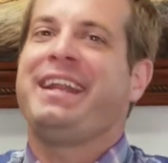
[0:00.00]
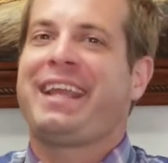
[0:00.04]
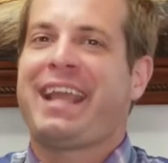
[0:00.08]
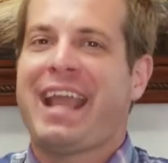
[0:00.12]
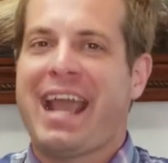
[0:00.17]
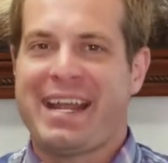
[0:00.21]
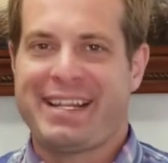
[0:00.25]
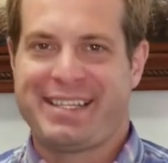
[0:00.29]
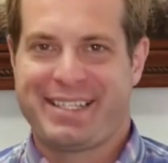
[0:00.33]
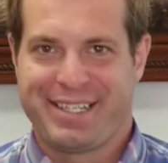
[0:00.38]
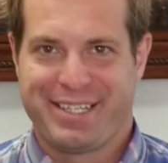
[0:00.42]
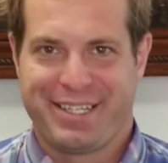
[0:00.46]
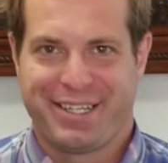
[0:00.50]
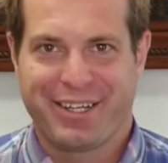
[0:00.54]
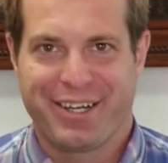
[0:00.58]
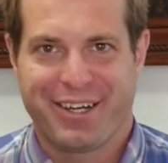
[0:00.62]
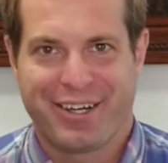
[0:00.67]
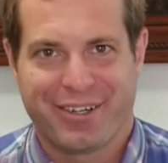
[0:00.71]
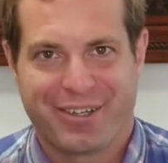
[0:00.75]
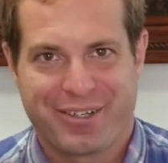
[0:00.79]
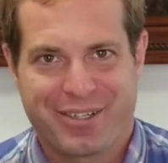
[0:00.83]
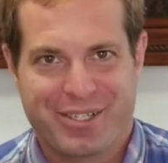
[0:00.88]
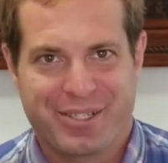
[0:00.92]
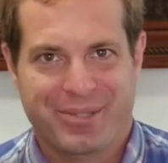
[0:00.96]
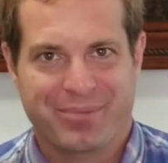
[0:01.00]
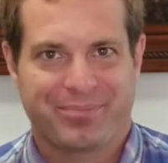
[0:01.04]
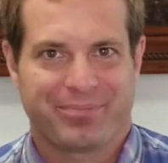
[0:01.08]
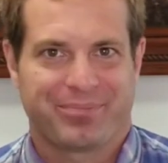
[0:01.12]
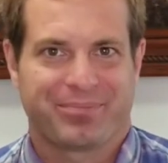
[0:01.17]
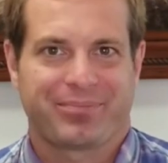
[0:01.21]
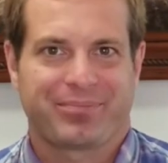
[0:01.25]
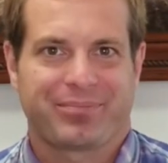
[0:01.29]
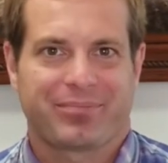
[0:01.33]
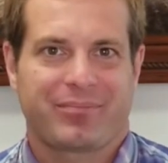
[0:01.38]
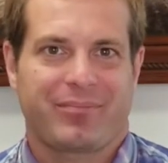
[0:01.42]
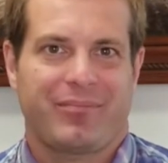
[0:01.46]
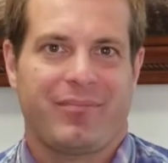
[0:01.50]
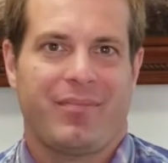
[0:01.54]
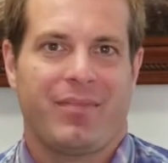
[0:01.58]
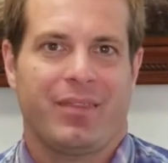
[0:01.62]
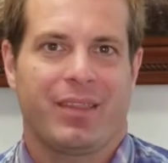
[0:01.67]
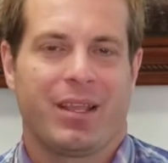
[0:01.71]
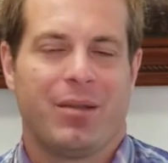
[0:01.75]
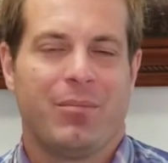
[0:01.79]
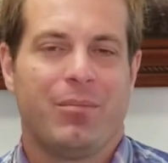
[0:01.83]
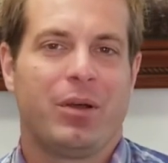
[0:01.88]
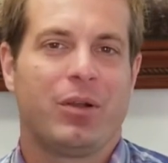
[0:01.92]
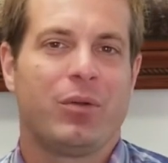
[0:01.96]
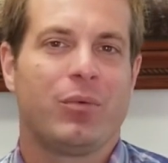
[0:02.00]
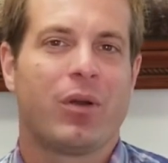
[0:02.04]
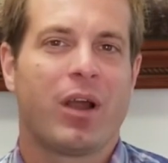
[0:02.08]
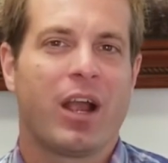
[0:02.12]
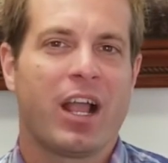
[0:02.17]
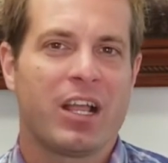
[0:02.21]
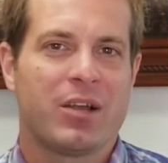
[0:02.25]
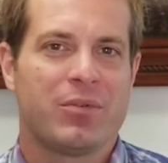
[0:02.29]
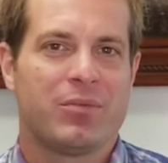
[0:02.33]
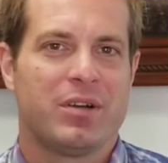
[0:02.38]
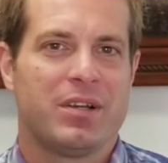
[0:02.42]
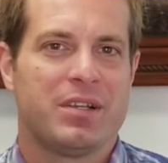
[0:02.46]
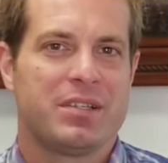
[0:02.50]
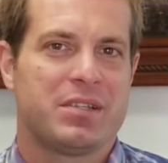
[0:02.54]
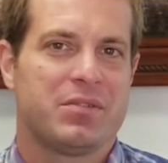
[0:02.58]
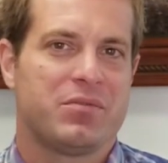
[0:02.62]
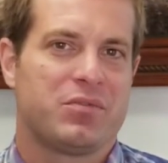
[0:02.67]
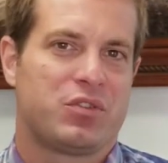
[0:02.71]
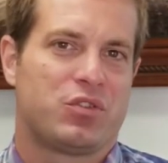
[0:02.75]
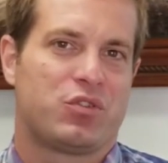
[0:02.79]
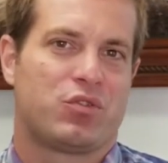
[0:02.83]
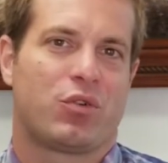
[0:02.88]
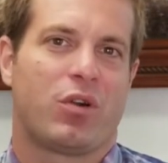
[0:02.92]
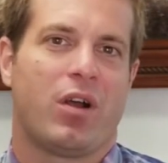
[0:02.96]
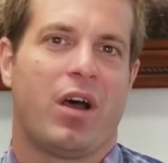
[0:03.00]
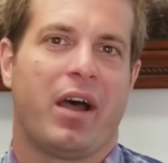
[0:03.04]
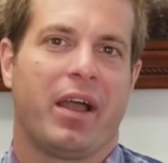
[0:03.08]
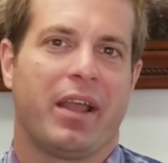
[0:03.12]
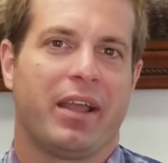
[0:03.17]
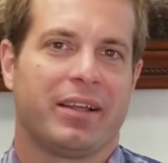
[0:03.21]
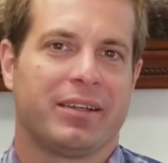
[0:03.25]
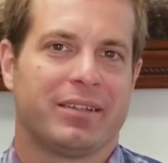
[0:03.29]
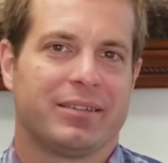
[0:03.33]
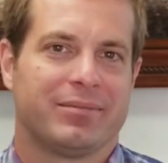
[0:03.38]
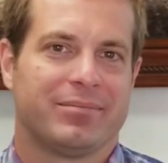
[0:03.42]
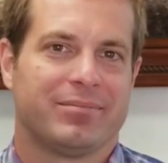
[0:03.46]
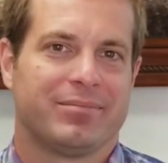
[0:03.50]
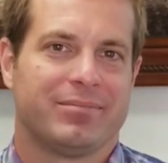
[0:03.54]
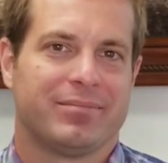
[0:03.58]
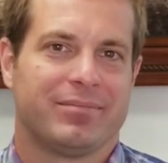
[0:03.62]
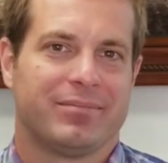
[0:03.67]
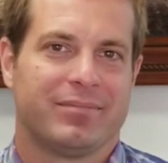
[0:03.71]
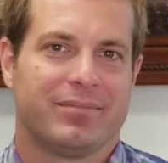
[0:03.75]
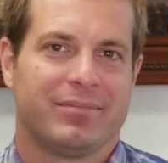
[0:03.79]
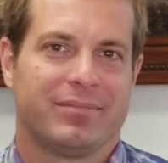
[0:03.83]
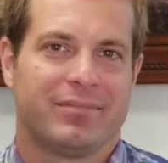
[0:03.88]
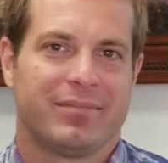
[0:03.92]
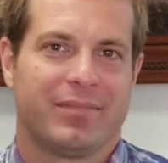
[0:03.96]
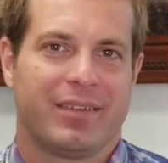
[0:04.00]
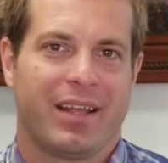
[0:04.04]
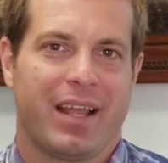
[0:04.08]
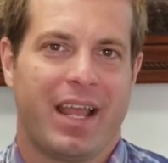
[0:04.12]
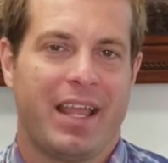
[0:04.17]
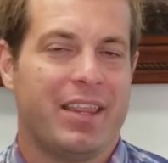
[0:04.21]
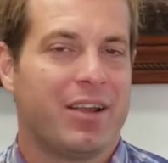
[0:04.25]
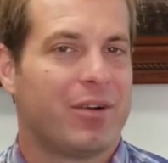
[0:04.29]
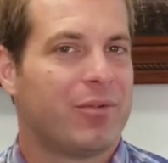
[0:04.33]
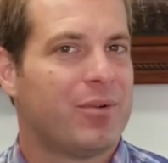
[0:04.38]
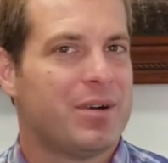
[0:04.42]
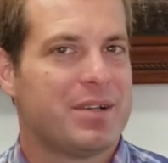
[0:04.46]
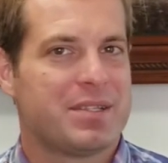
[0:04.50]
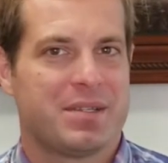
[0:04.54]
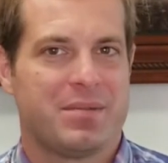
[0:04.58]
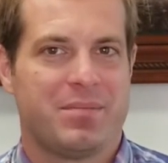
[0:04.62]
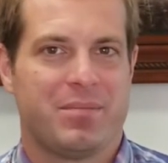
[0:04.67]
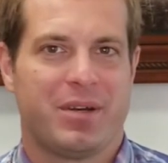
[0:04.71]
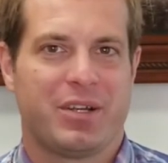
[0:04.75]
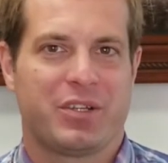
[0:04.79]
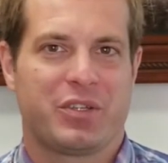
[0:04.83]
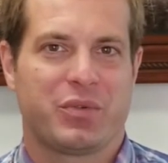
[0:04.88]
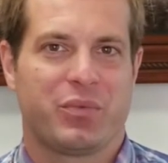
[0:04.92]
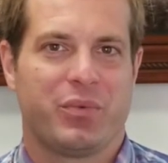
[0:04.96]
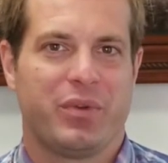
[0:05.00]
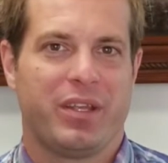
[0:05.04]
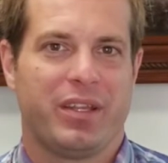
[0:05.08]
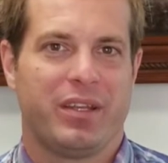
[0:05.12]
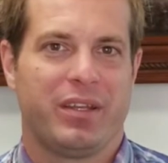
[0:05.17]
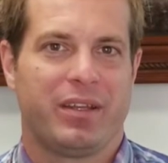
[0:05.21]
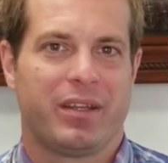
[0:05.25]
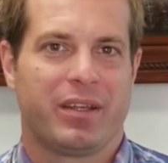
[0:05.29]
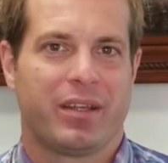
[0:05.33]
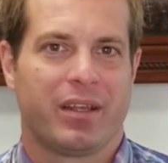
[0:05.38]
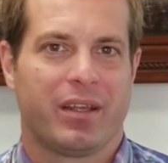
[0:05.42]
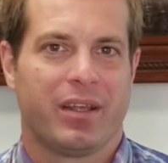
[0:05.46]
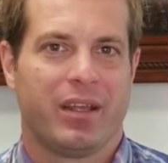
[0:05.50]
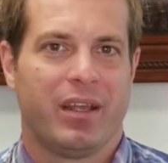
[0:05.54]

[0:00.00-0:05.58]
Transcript: cats and dogs. But where I was, it was dry, and there wasn't much wind.